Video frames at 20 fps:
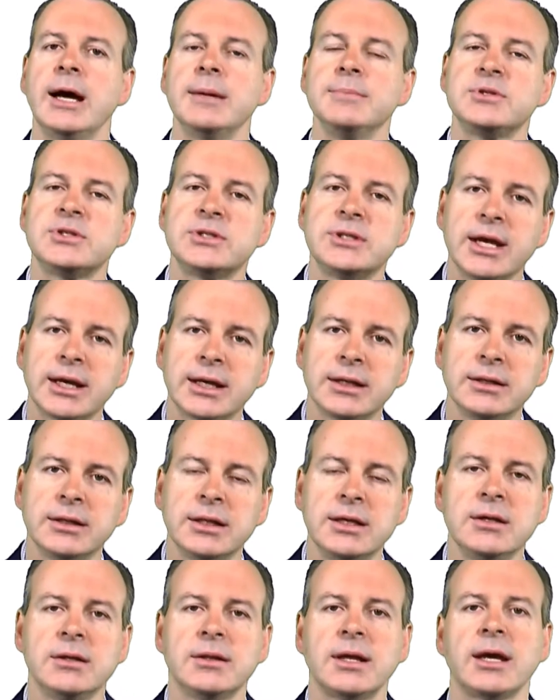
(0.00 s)

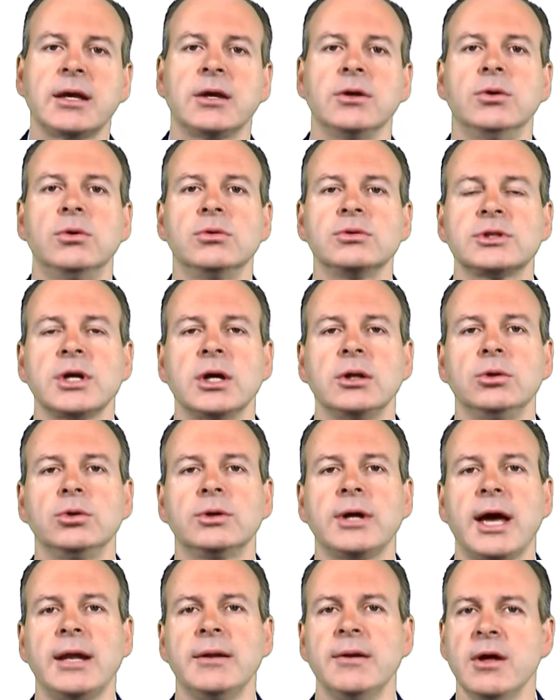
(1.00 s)
Secondly, they can also
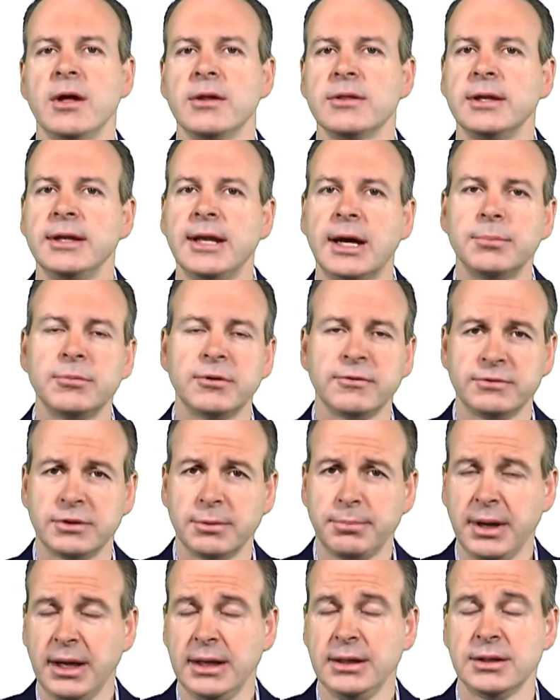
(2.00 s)
look at the number of
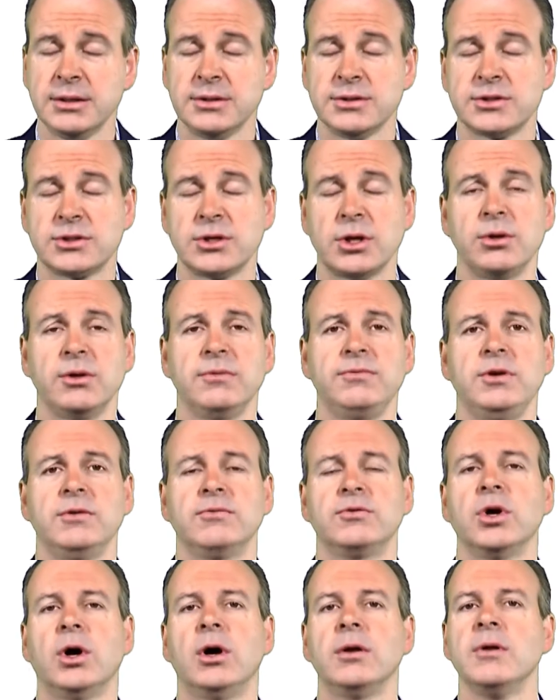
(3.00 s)
dependents. So if
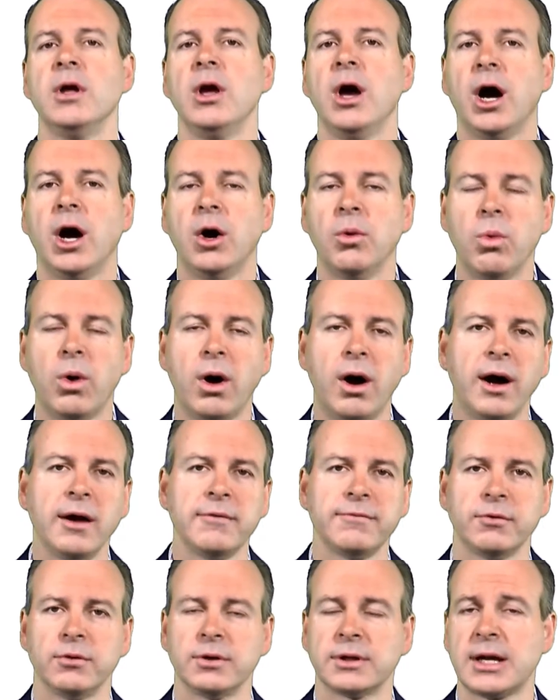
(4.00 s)
you've got a
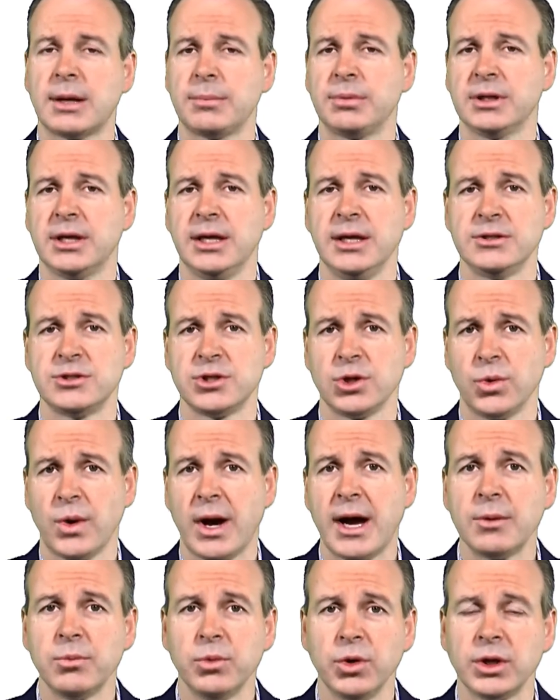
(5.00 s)
wife or a couple of kids who
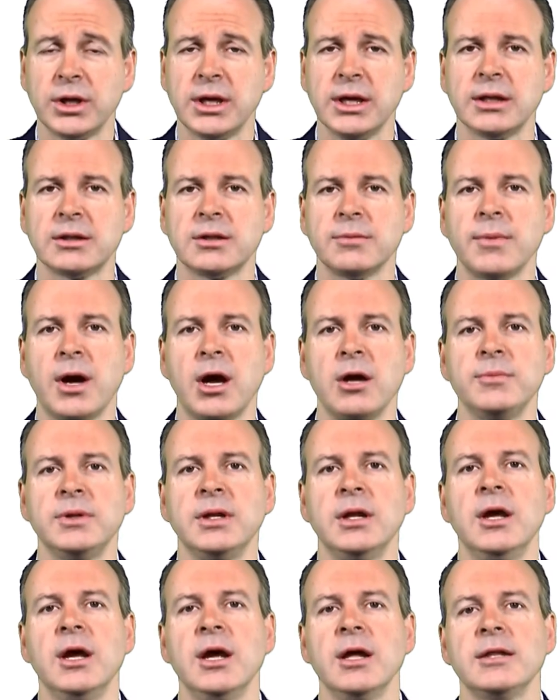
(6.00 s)
aren't working at the
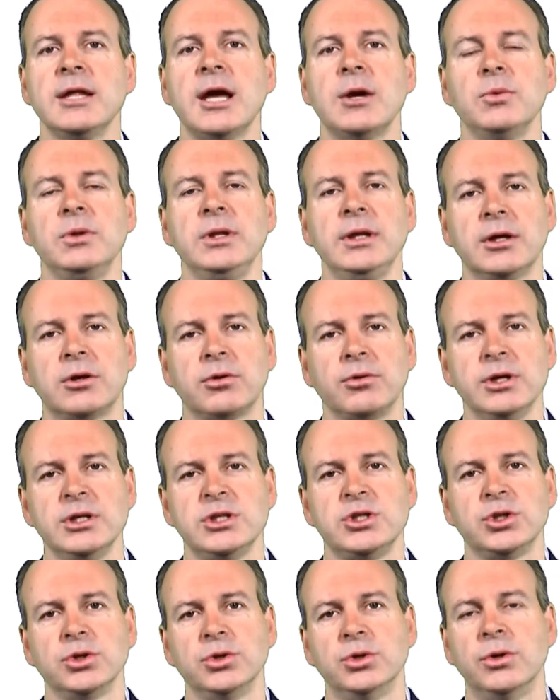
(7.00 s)
moment, that will
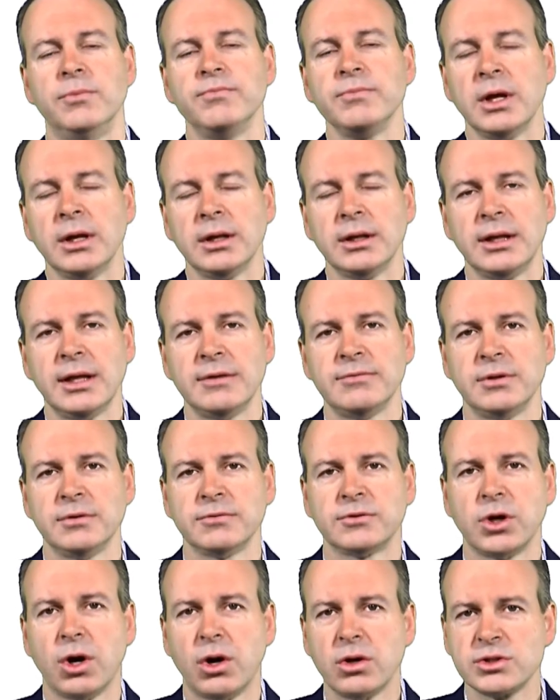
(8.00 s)
increase your level of
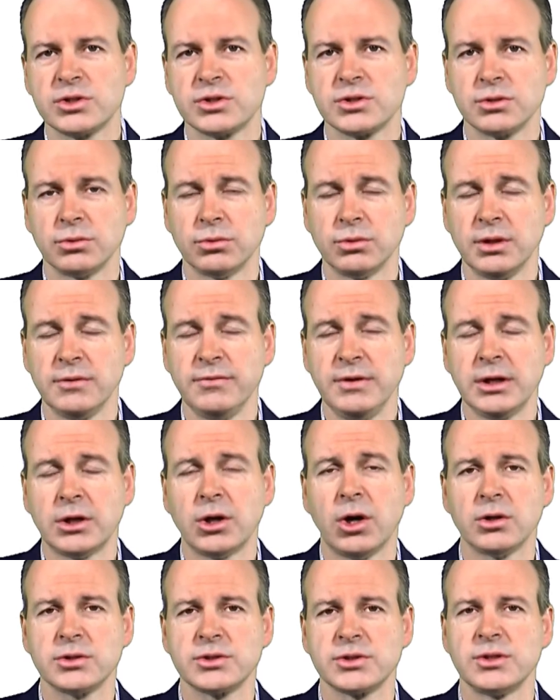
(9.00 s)
costs or living
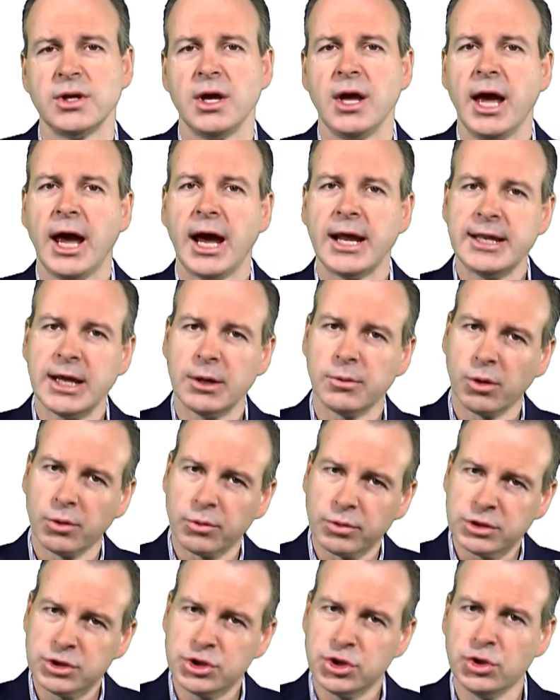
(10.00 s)
costs, and that will
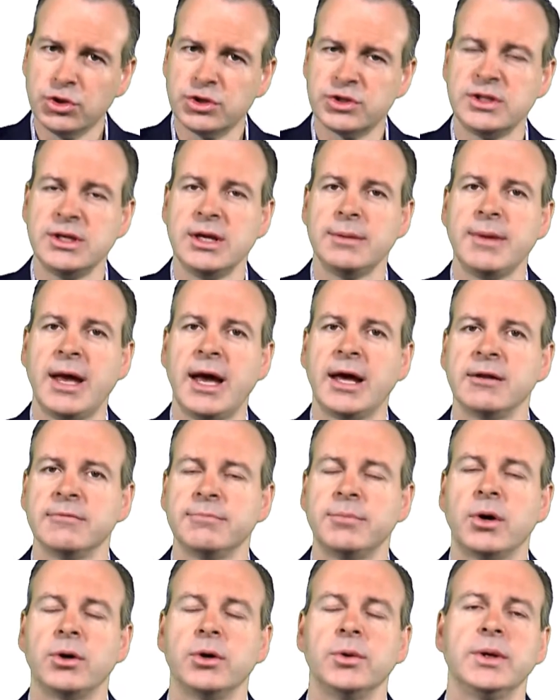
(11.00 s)
reduce the amount of
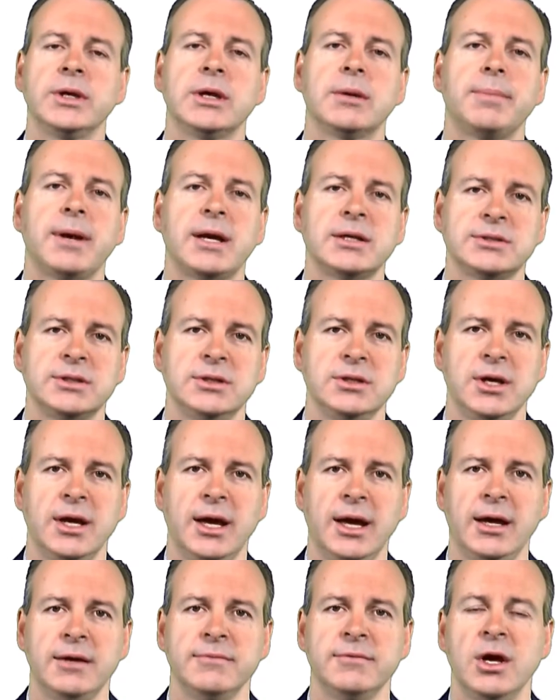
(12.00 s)
borrowing capacity you
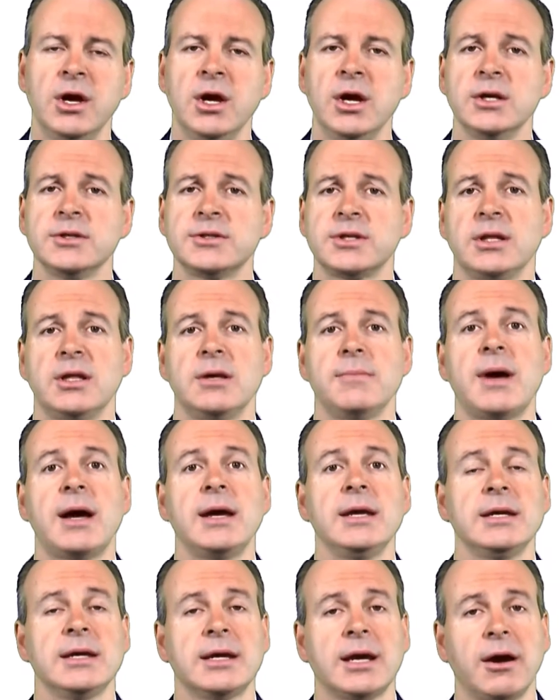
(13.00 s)
have. So they
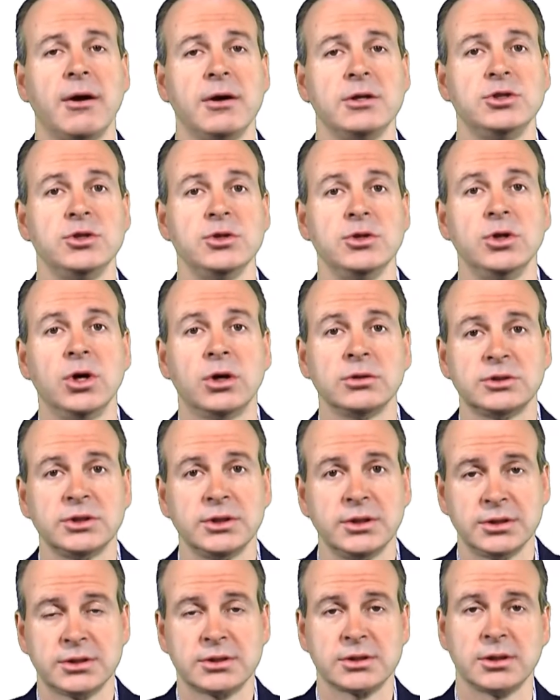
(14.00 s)
may encourage you not to
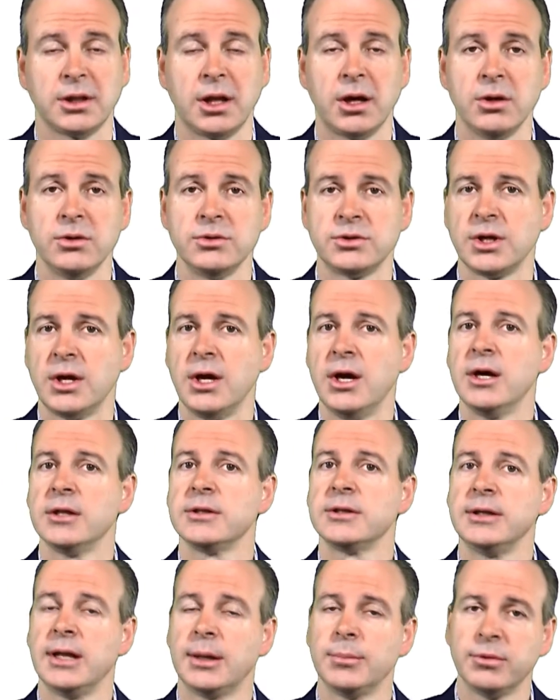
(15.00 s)
disclose
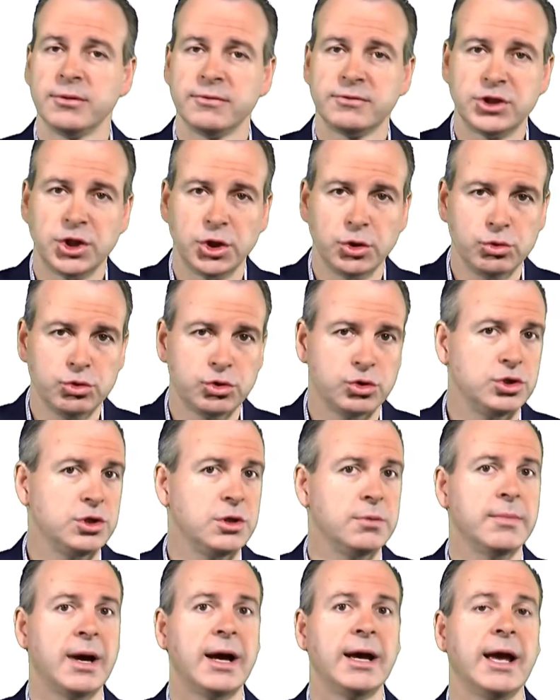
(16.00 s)
the number of children
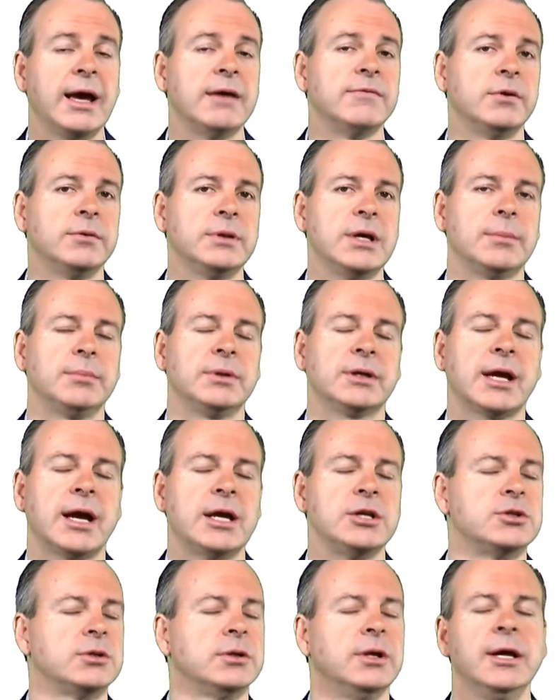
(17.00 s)
you may have on the
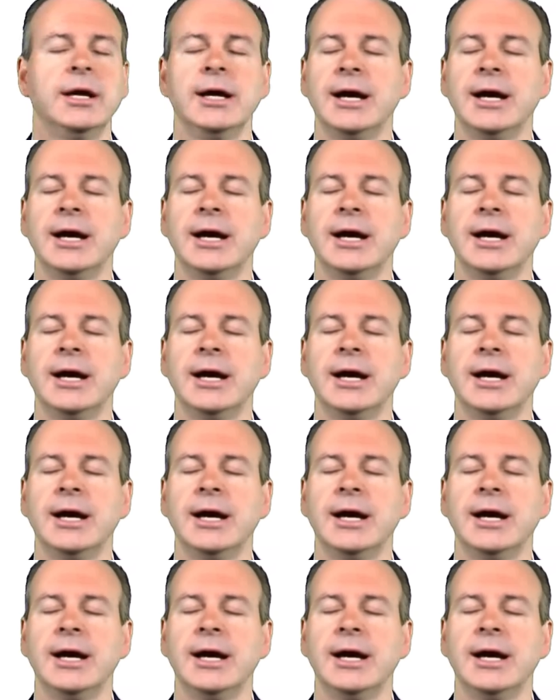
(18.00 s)
application.